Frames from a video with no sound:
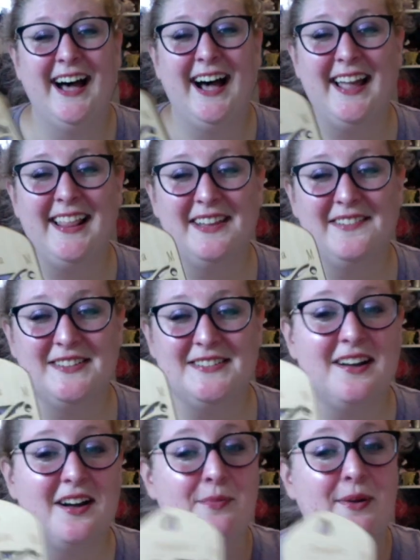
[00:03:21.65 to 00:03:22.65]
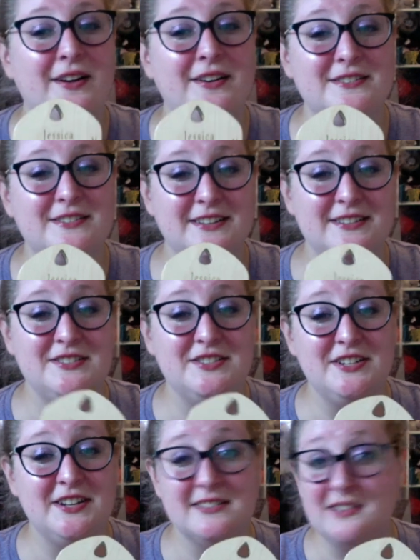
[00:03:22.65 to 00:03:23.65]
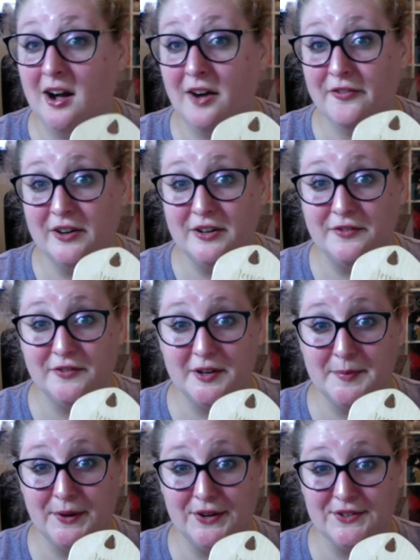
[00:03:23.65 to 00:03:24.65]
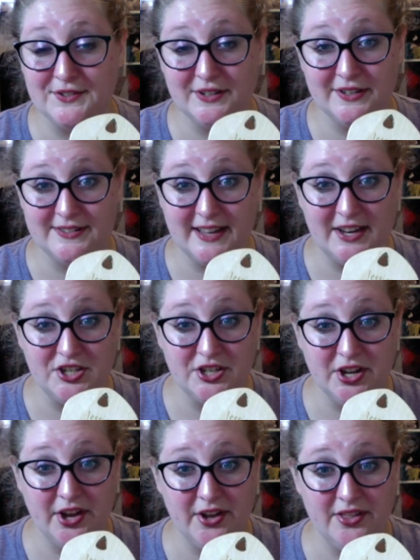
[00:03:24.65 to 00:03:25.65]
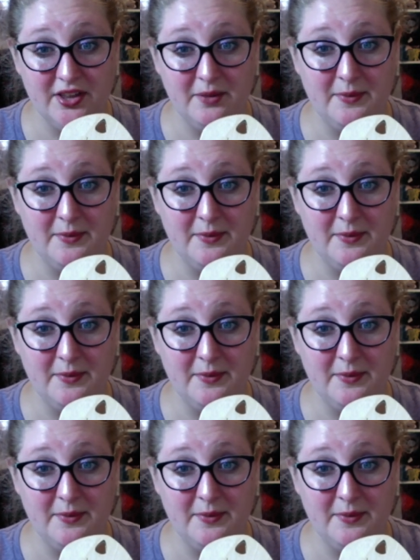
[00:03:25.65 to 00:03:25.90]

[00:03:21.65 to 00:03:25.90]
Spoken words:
I love these sock blockers because she does offer free personalization on them,